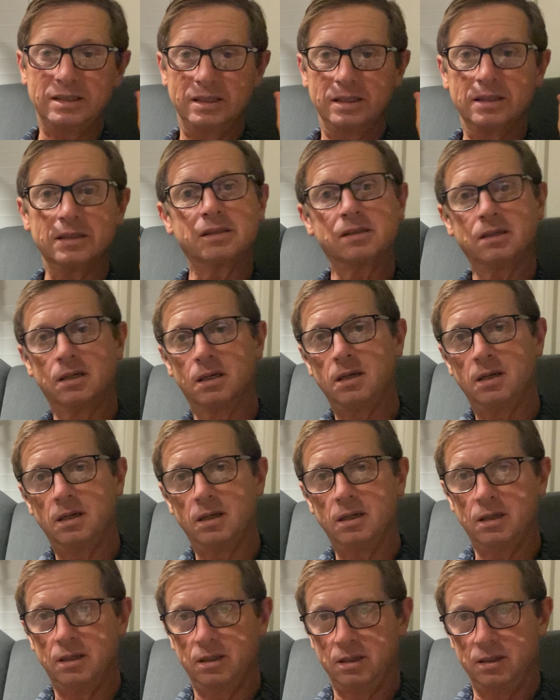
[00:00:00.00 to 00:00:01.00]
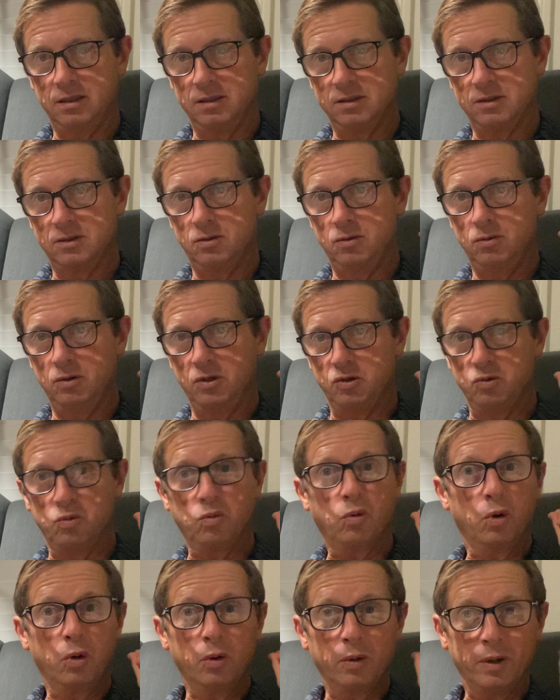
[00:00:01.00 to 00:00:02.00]
is is is
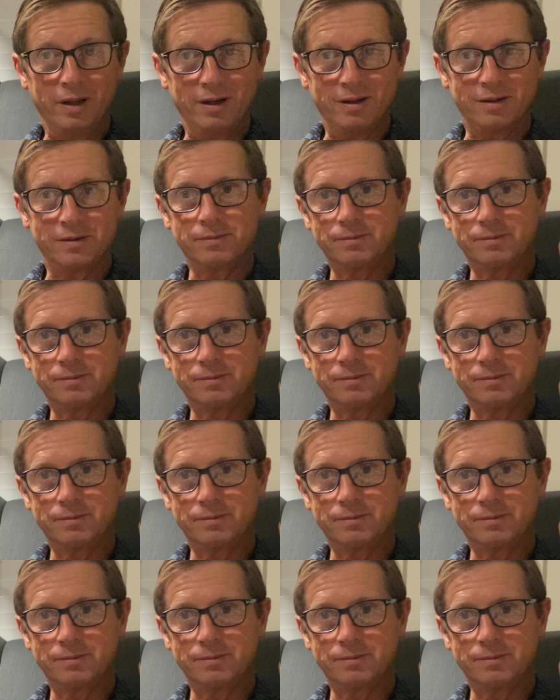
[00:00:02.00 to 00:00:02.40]
ruin